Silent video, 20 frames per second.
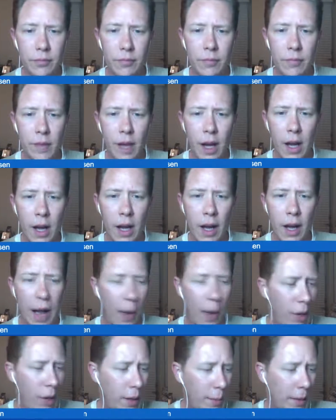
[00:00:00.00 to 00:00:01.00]
I
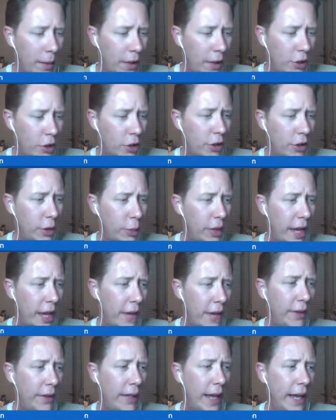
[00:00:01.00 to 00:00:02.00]
want to make sure that we have
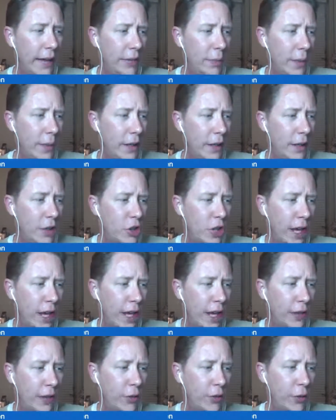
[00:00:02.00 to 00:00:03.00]
a last-minute
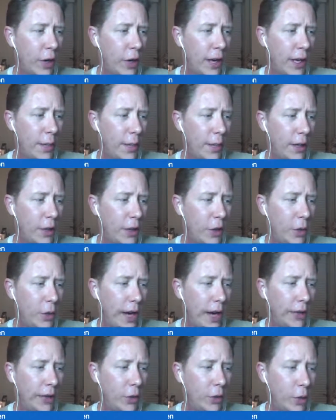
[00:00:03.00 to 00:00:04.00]
chance for anybody who
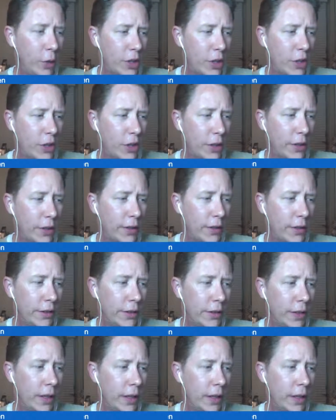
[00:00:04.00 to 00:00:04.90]
has questions